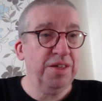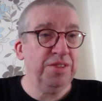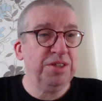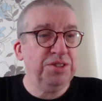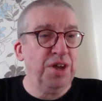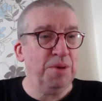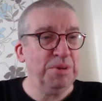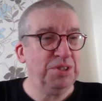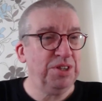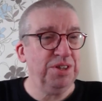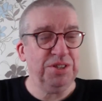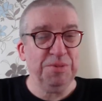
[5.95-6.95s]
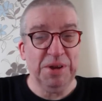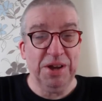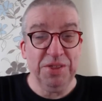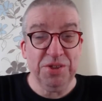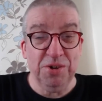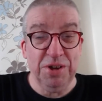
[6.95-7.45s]
This time it's something
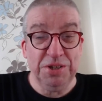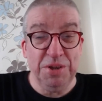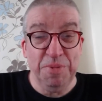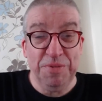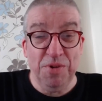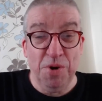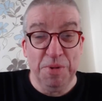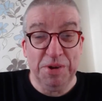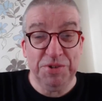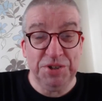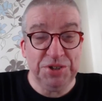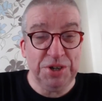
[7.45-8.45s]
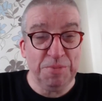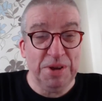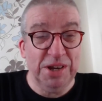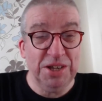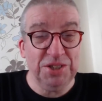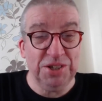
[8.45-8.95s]
I thought I'd done before, but I've just checked
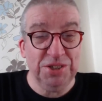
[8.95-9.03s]
my list.